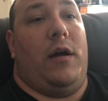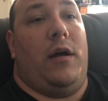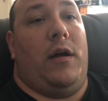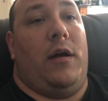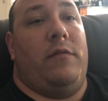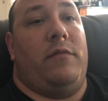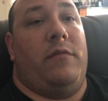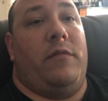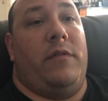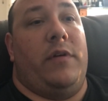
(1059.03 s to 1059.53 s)

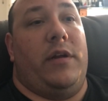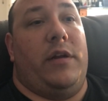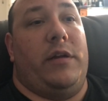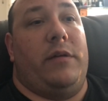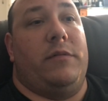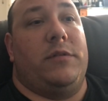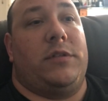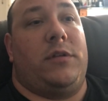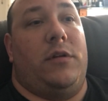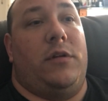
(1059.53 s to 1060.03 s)
I really
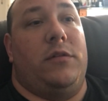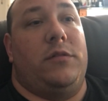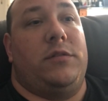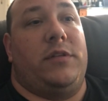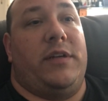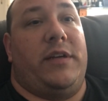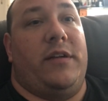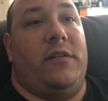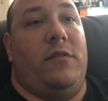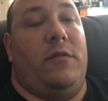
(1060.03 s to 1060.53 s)
was close
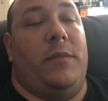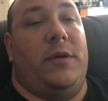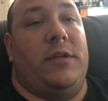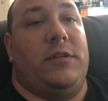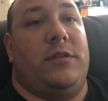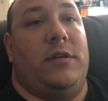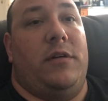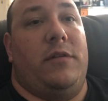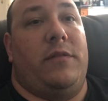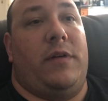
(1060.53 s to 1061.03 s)
to killing
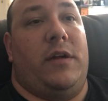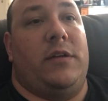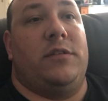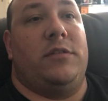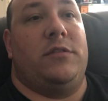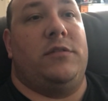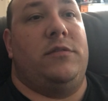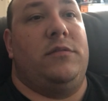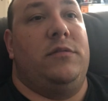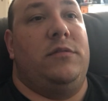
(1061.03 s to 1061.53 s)
myself. I
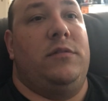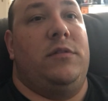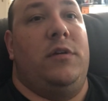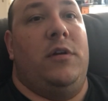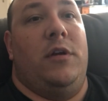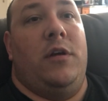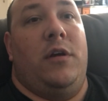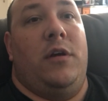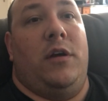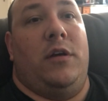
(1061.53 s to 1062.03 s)
was
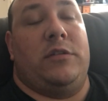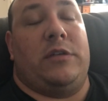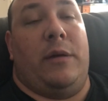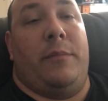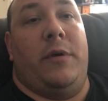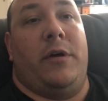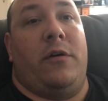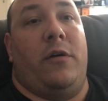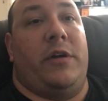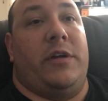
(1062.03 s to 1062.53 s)
like, I'm
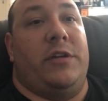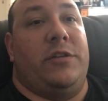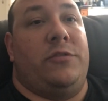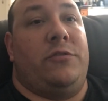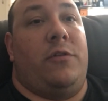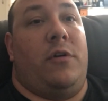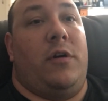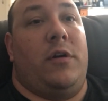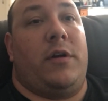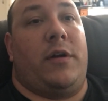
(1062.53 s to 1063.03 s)
gonna go get
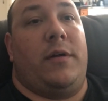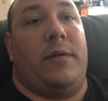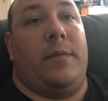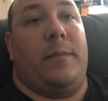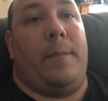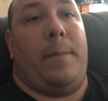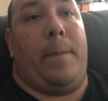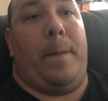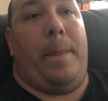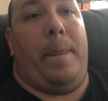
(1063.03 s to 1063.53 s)
drunk,
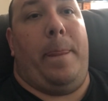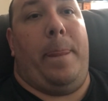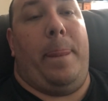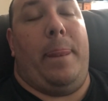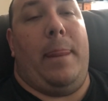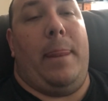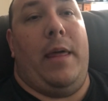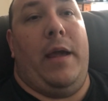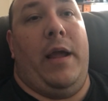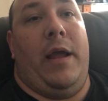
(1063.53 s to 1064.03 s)

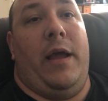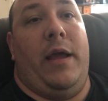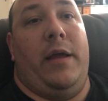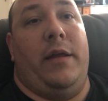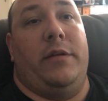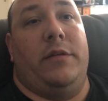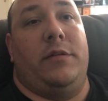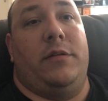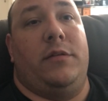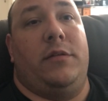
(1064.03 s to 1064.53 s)

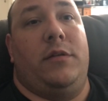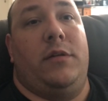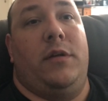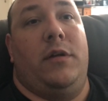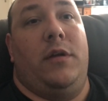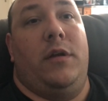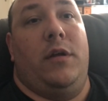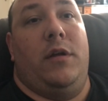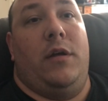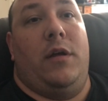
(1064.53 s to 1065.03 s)
and
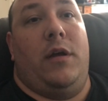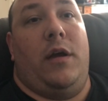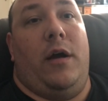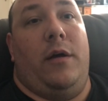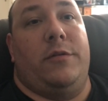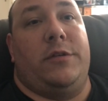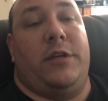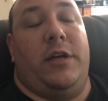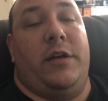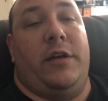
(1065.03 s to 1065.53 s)
I
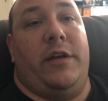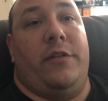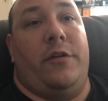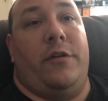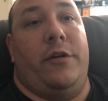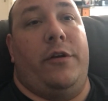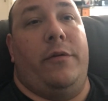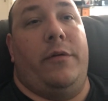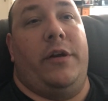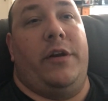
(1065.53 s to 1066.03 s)
was gonna either
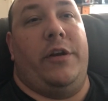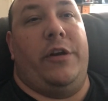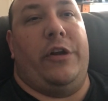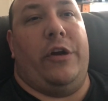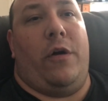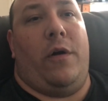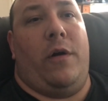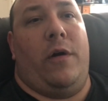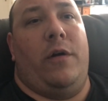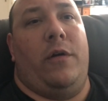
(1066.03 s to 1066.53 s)
do it in the
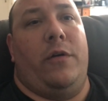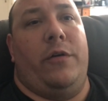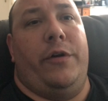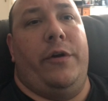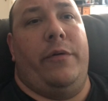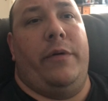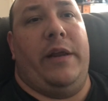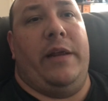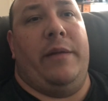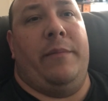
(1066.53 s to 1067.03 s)
yard or
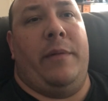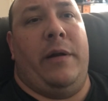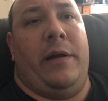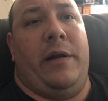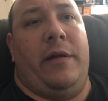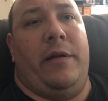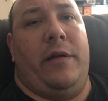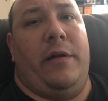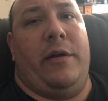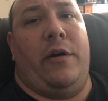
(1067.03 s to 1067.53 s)
do it in
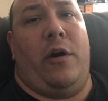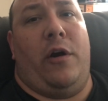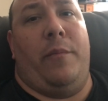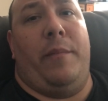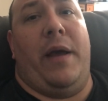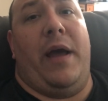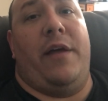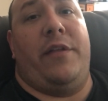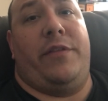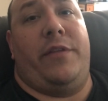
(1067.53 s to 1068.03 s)
our
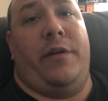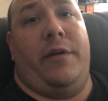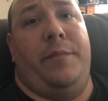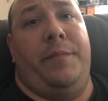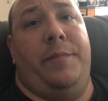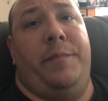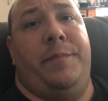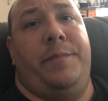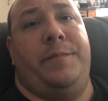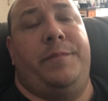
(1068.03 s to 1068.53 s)
bathtub,
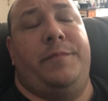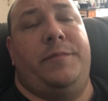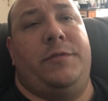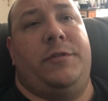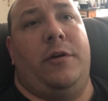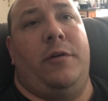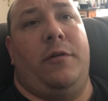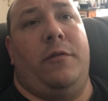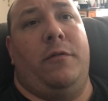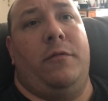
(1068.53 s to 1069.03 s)

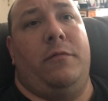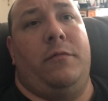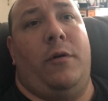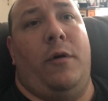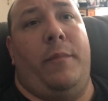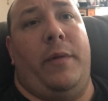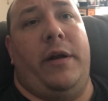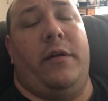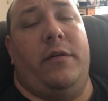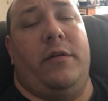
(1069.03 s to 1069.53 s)
so
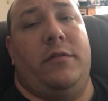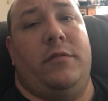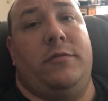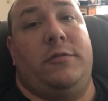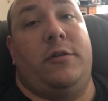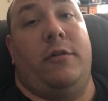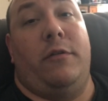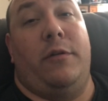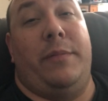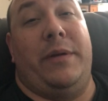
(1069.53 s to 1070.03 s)

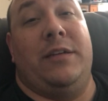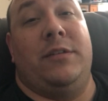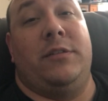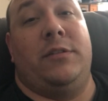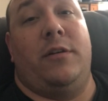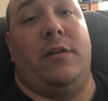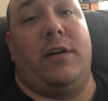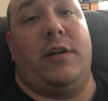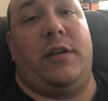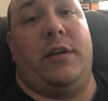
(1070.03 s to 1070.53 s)
it'd be
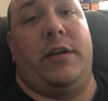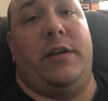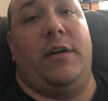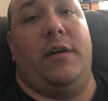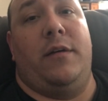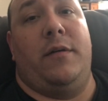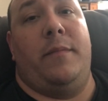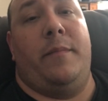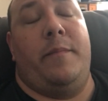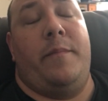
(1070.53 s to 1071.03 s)
easier to clean
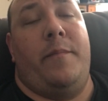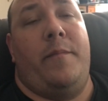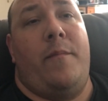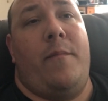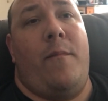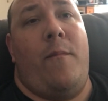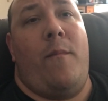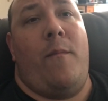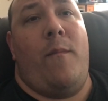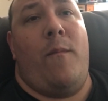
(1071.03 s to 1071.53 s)
up.
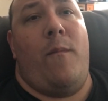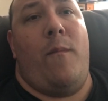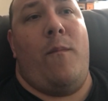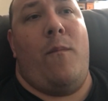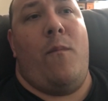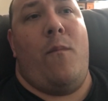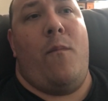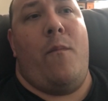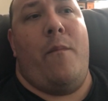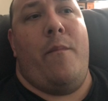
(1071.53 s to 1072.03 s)

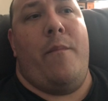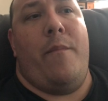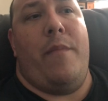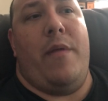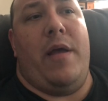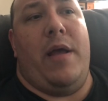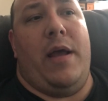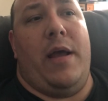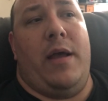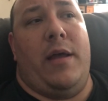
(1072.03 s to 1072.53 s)

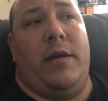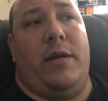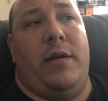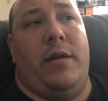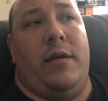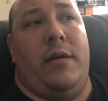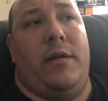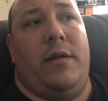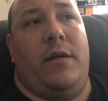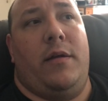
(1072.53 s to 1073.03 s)

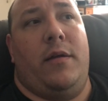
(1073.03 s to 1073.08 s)
And